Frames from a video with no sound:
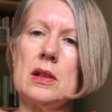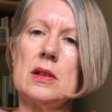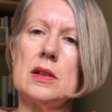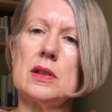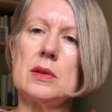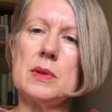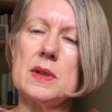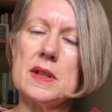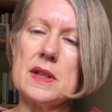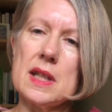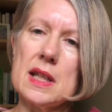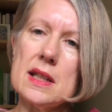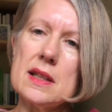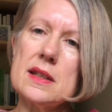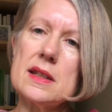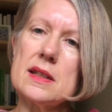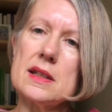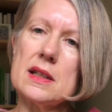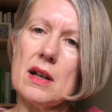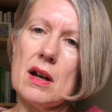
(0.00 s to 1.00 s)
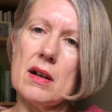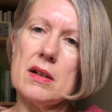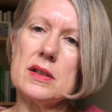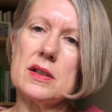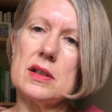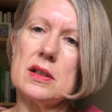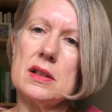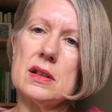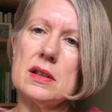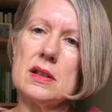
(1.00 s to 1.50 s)
So as things
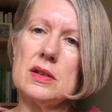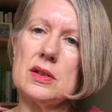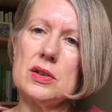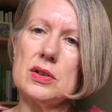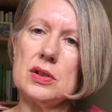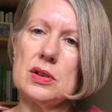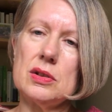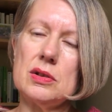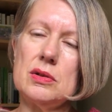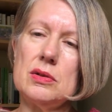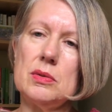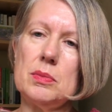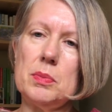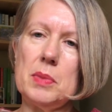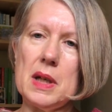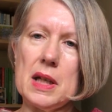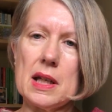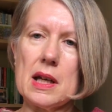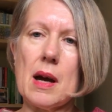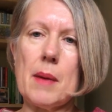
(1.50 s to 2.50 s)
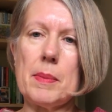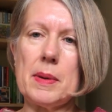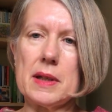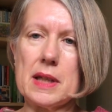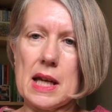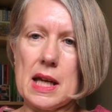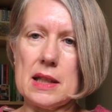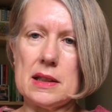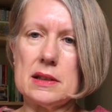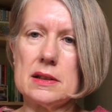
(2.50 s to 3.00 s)
start to pick up
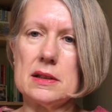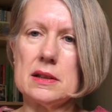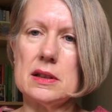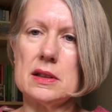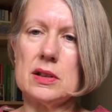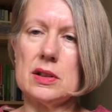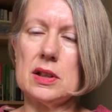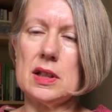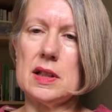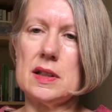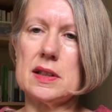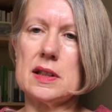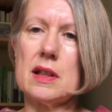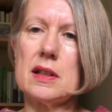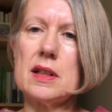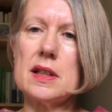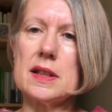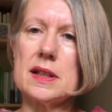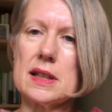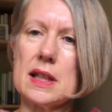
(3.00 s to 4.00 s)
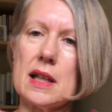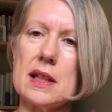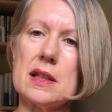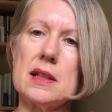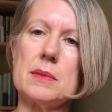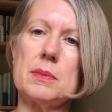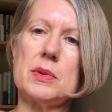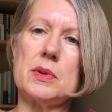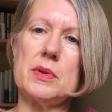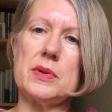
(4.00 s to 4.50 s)
again, it's
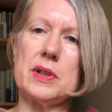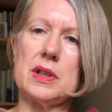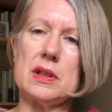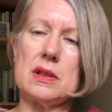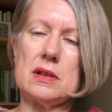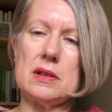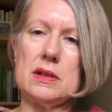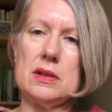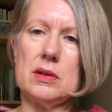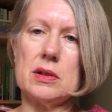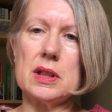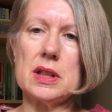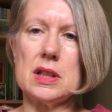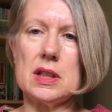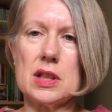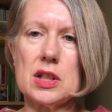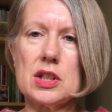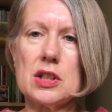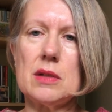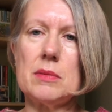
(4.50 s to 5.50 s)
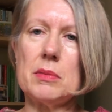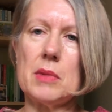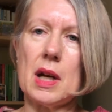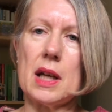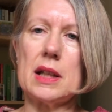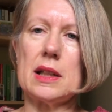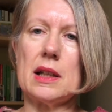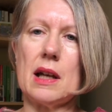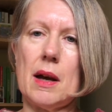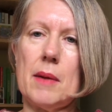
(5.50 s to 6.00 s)
understandable that your condition
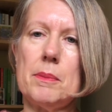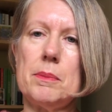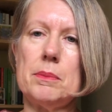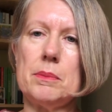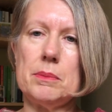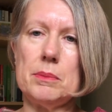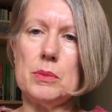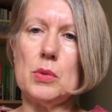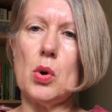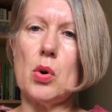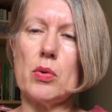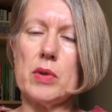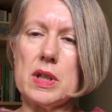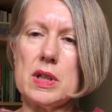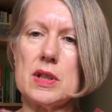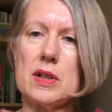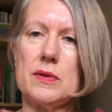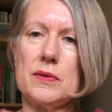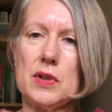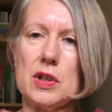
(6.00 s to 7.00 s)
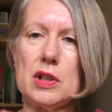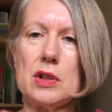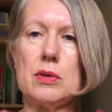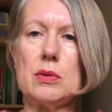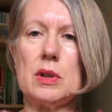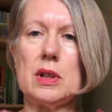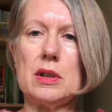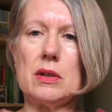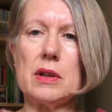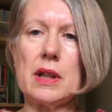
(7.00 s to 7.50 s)
might come more into view
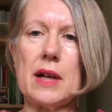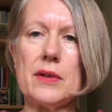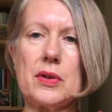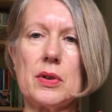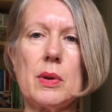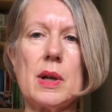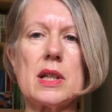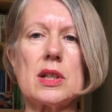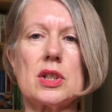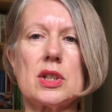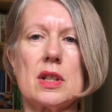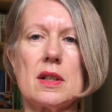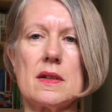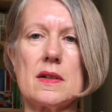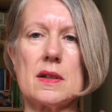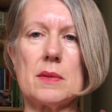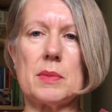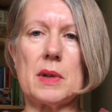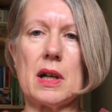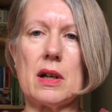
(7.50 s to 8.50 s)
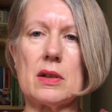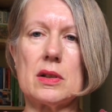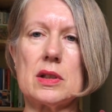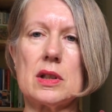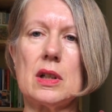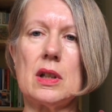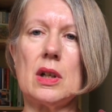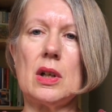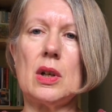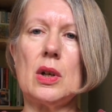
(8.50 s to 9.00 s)
and you'll have questions about,
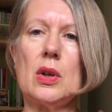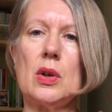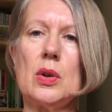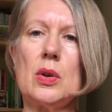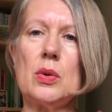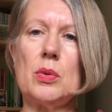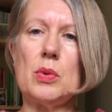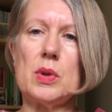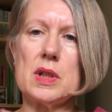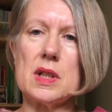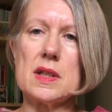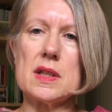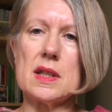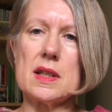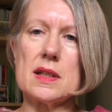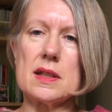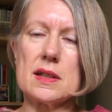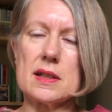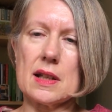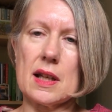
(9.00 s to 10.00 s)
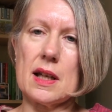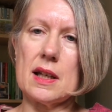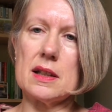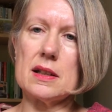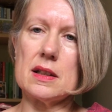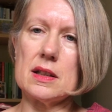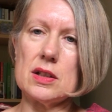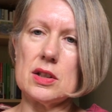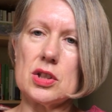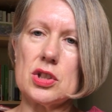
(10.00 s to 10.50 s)
what is this scan
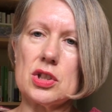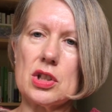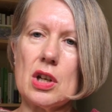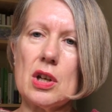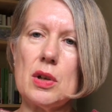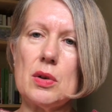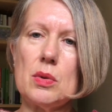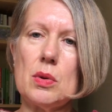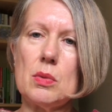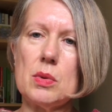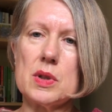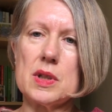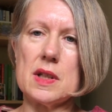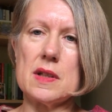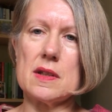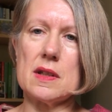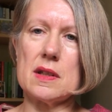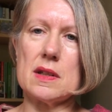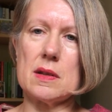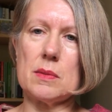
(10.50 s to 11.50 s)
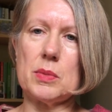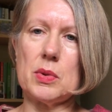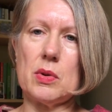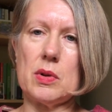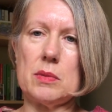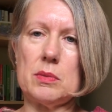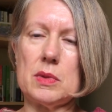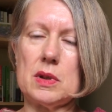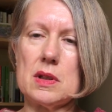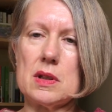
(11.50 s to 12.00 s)
going to show, or what is this
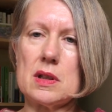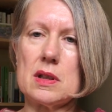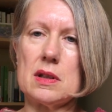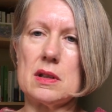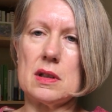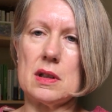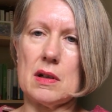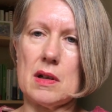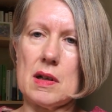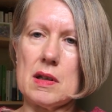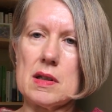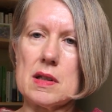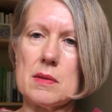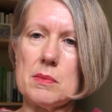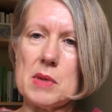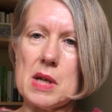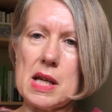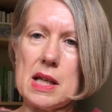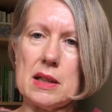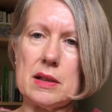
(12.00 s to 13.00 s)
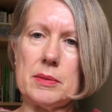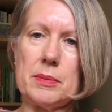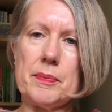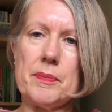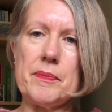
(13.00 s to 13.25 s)
appointment going to mean?